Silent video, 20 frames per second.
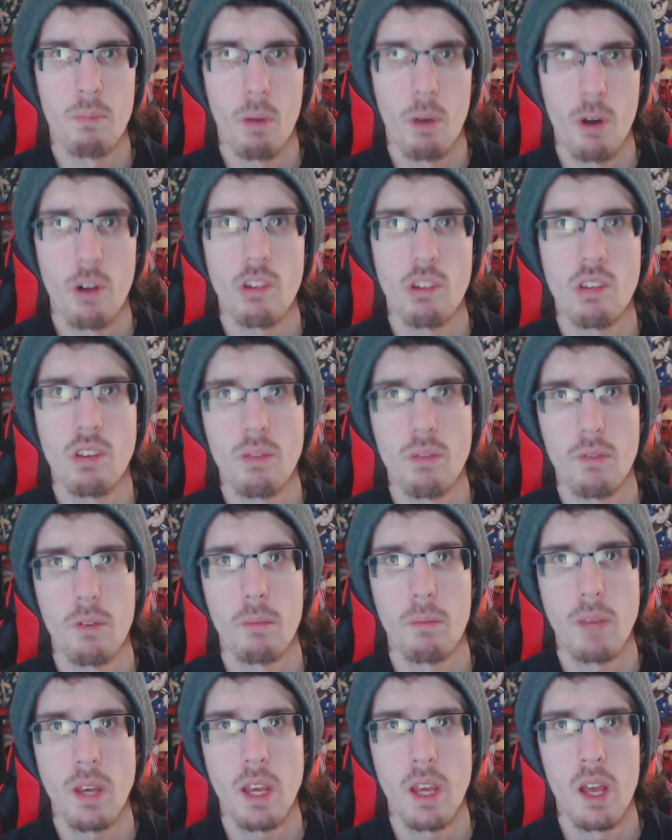personally for
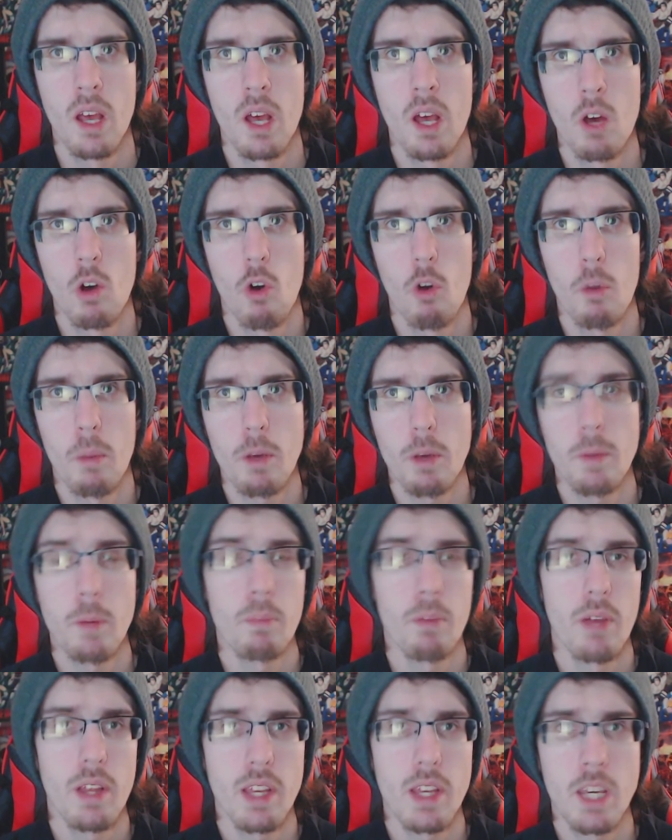me, will make me
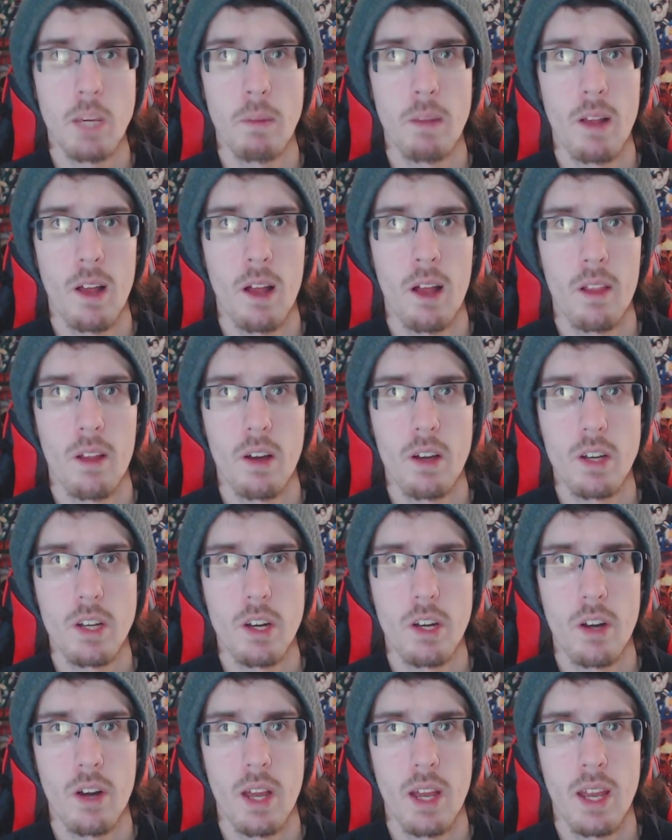play the game a lot longer.